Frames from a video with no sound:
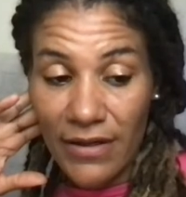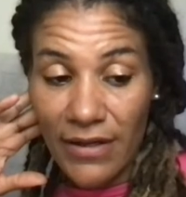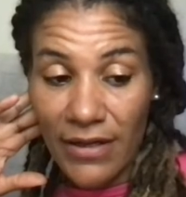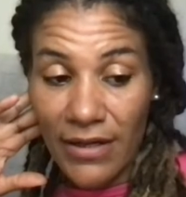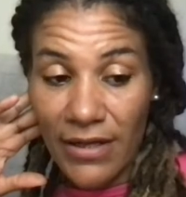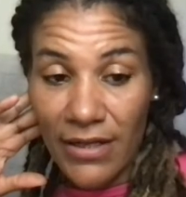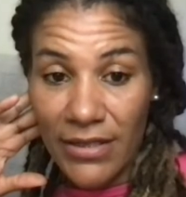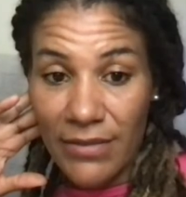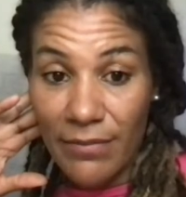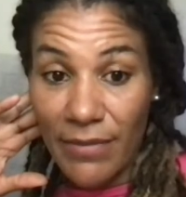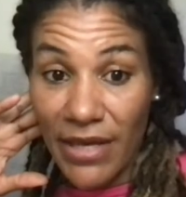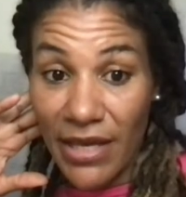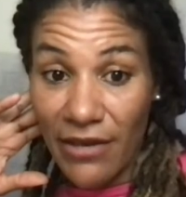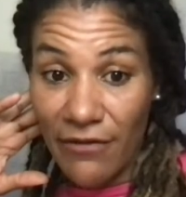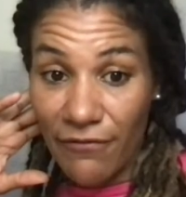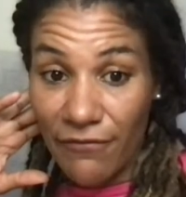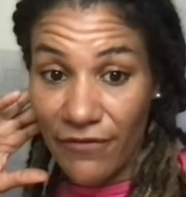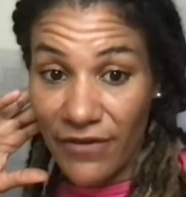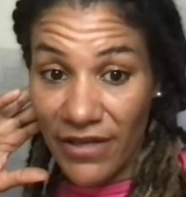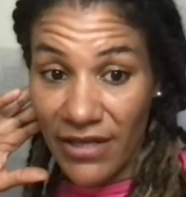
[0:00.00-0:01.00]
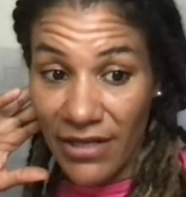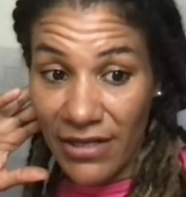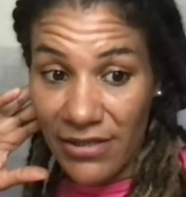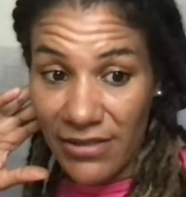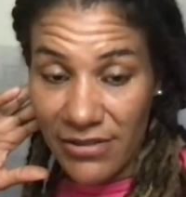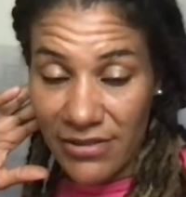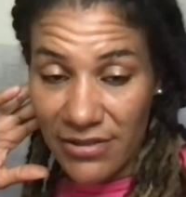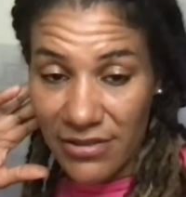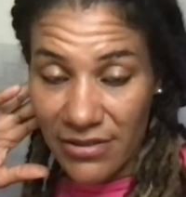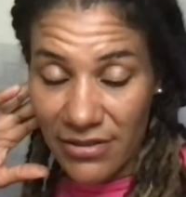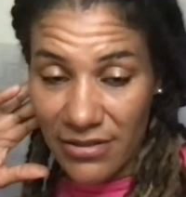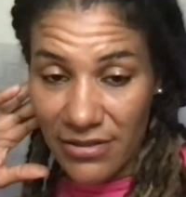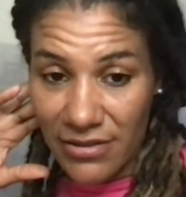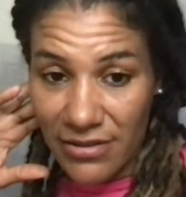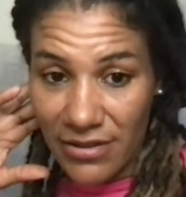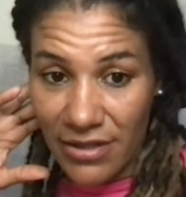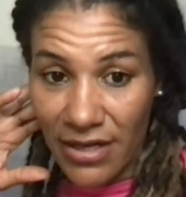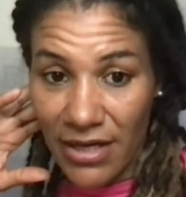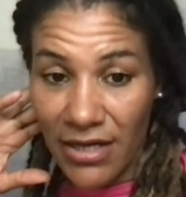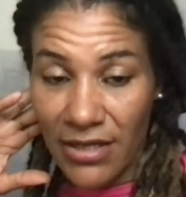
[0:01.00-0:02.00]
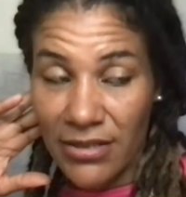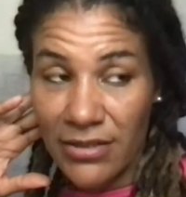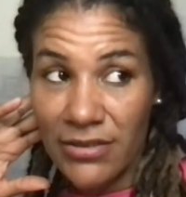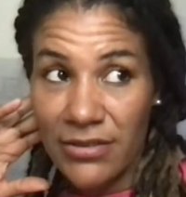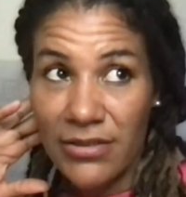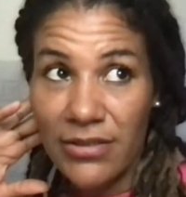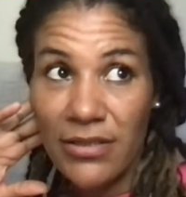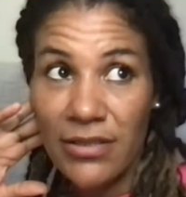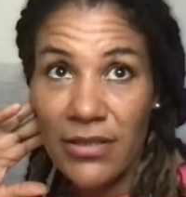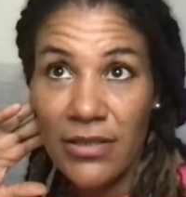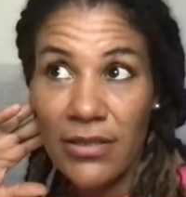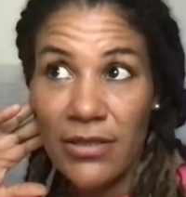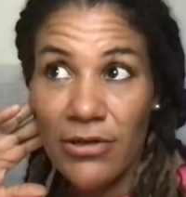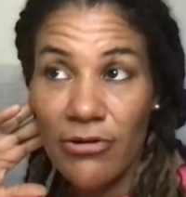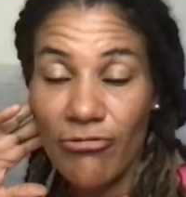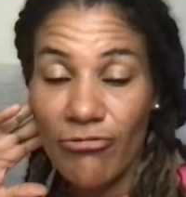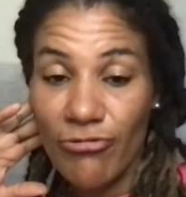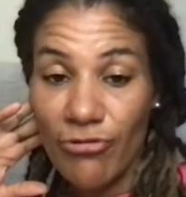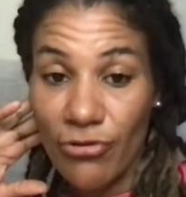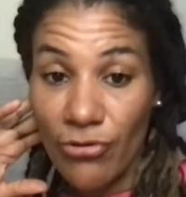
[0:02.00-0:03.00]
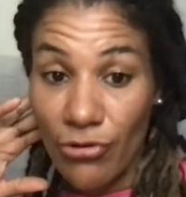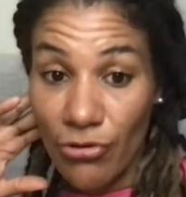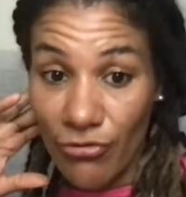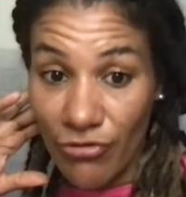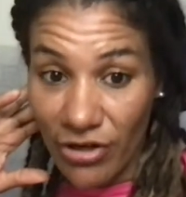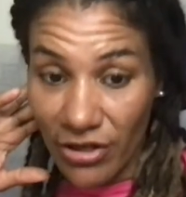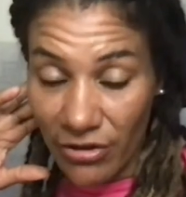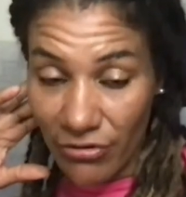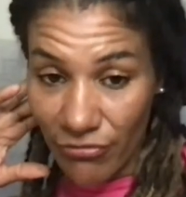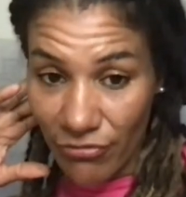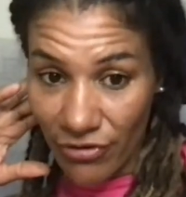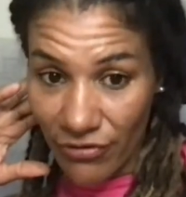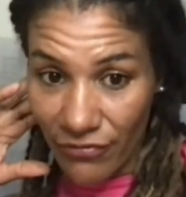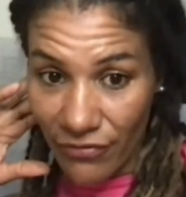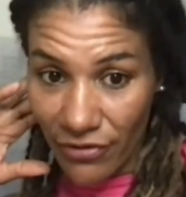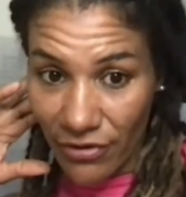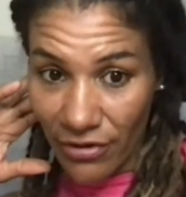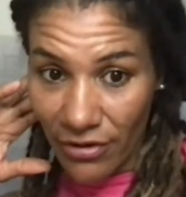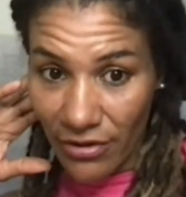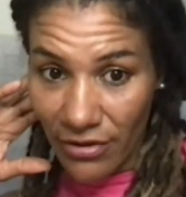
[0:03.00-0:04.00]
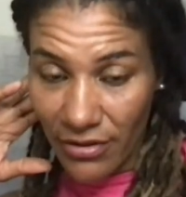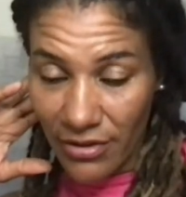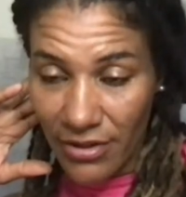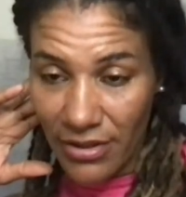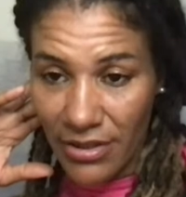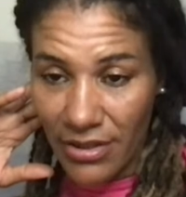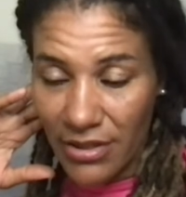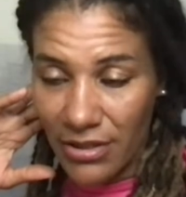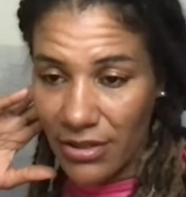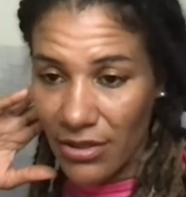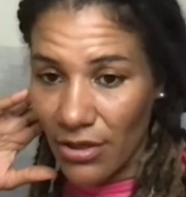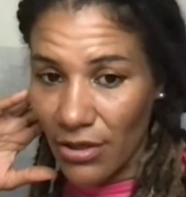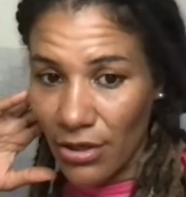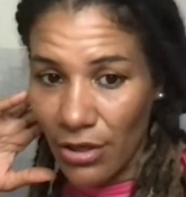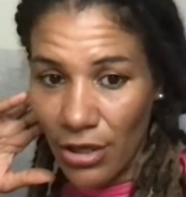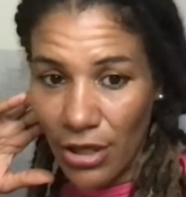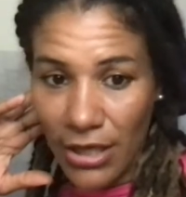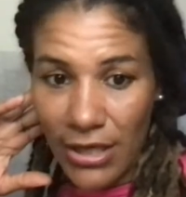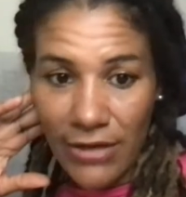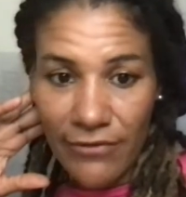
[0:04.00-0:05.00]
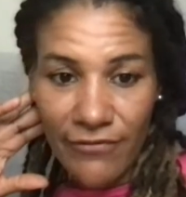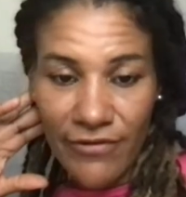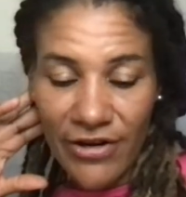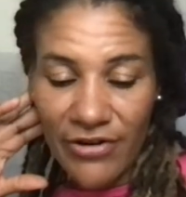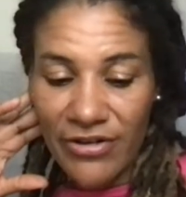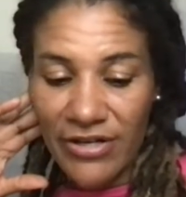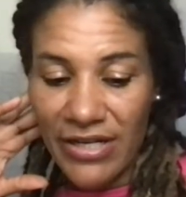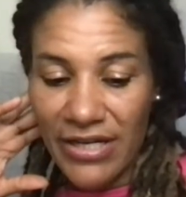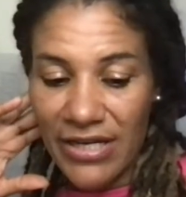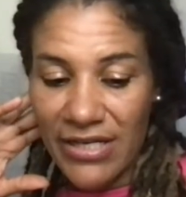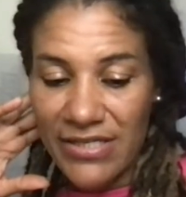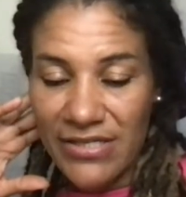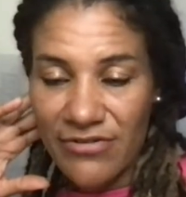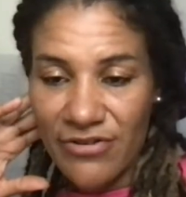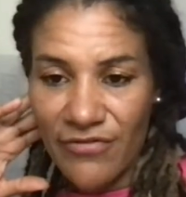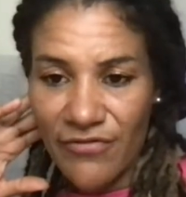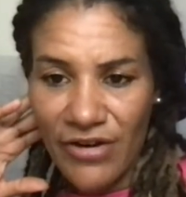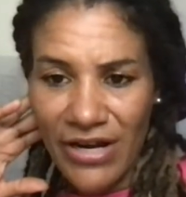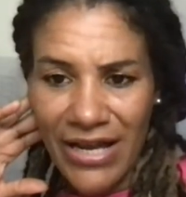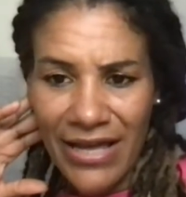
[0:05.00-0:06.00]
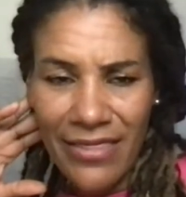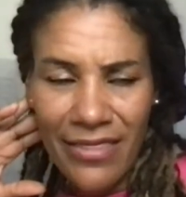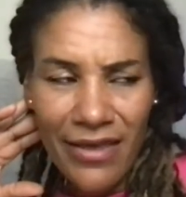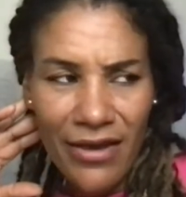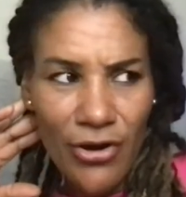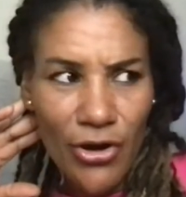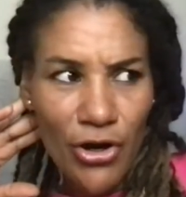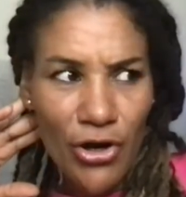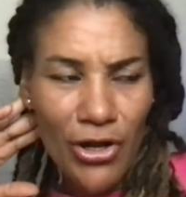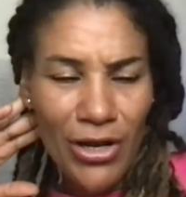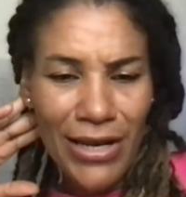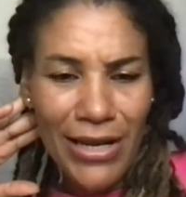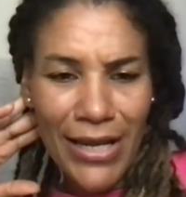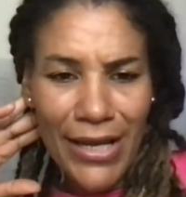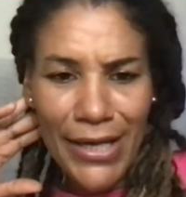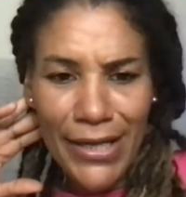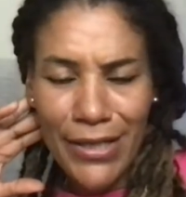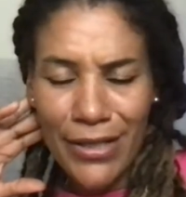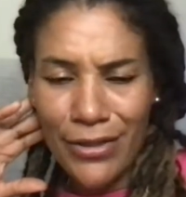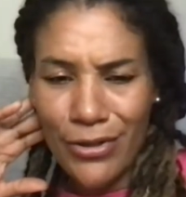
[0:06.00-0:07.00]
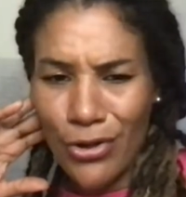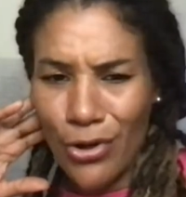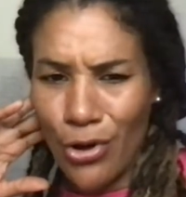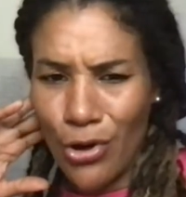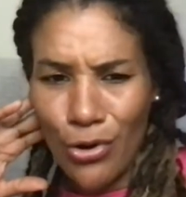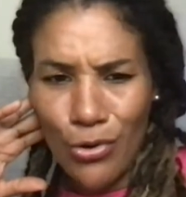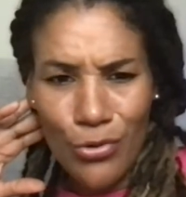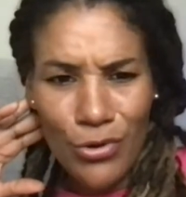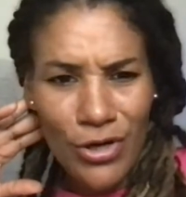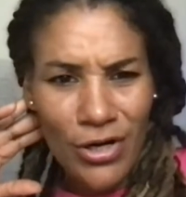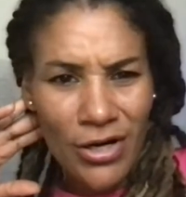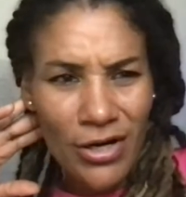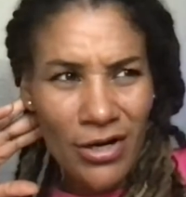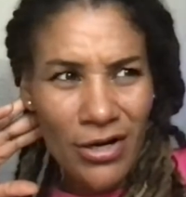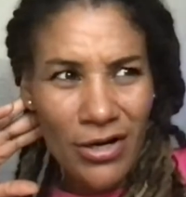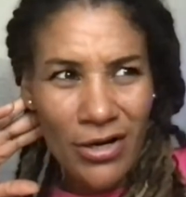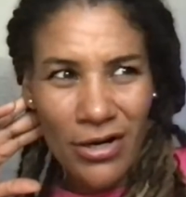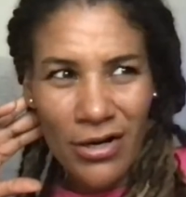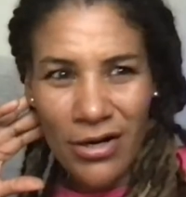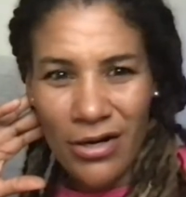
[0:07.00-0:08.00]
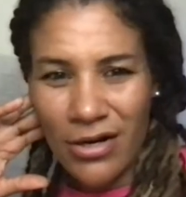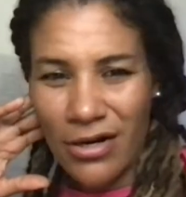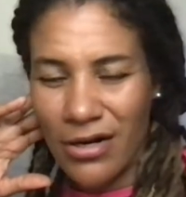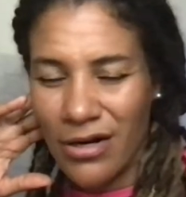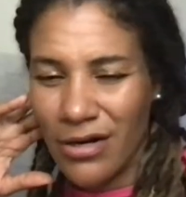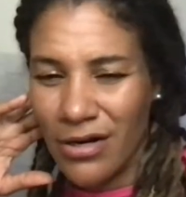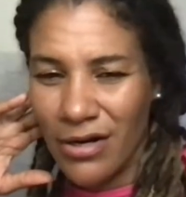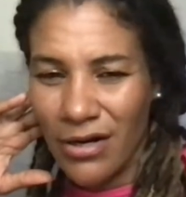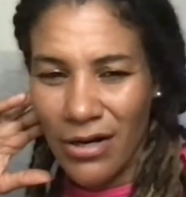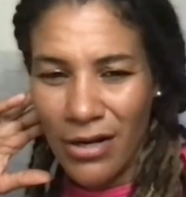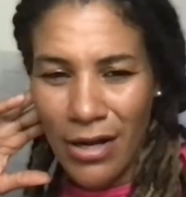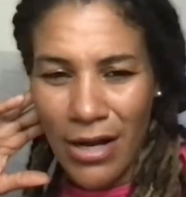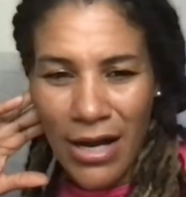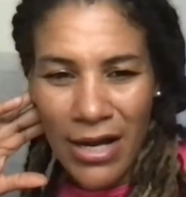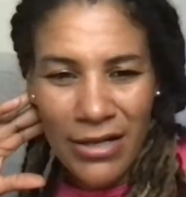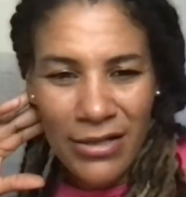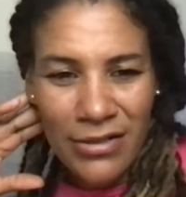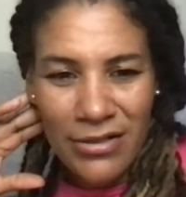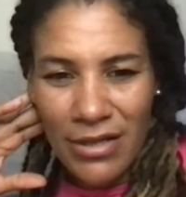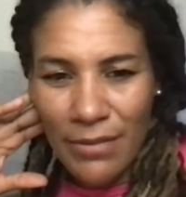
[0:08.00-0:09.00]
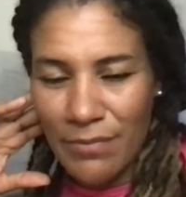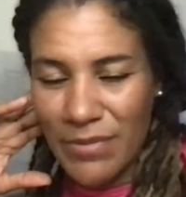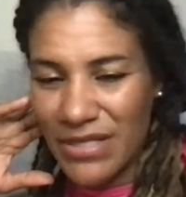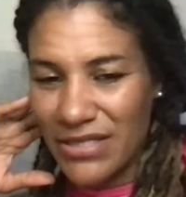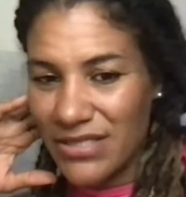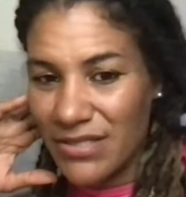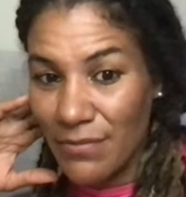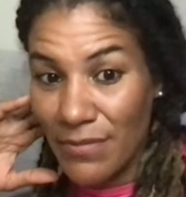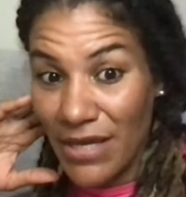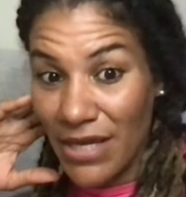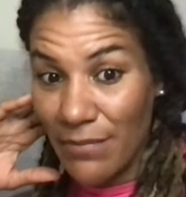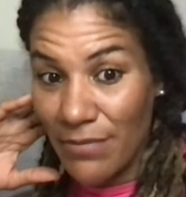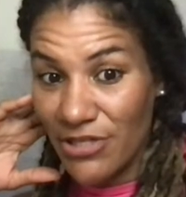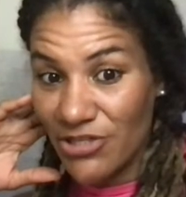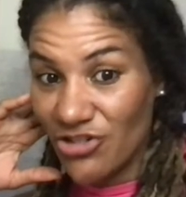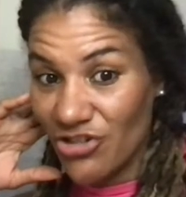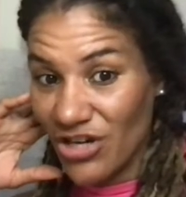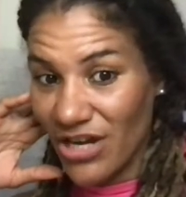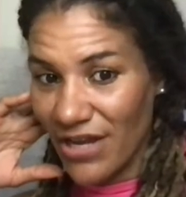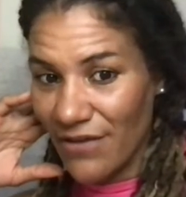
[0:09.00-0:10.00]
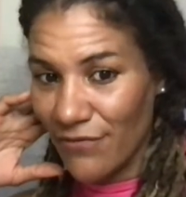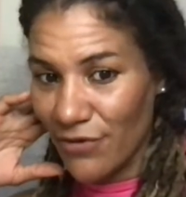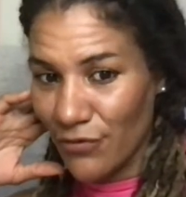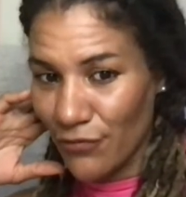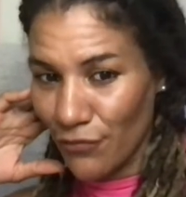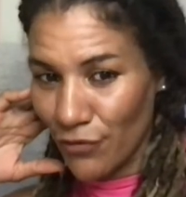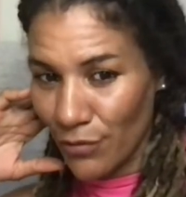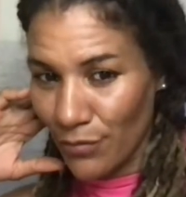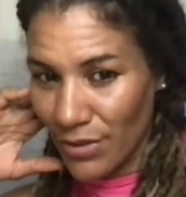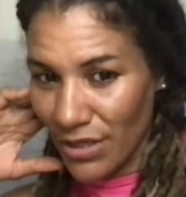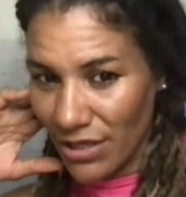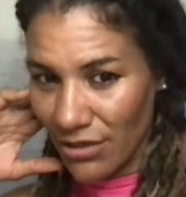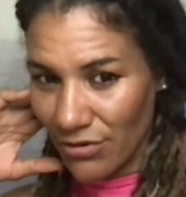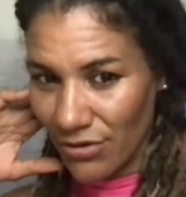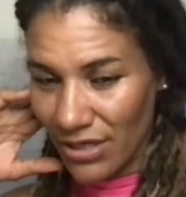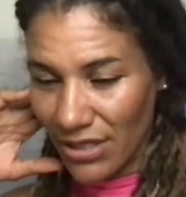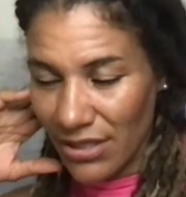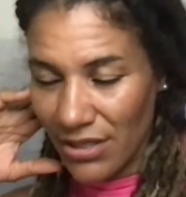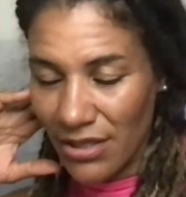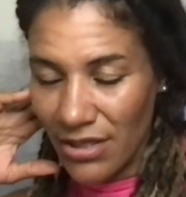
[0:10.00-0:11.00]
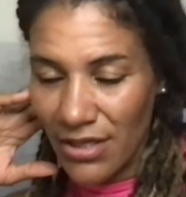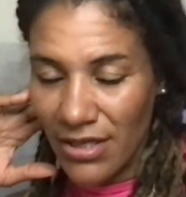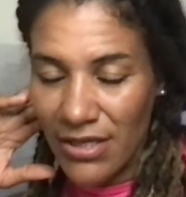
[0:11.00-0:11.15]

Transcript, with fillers: and Mayfield and Roaring River, all very nice river. And they're all like an hour and a bit maybe driving from Negril.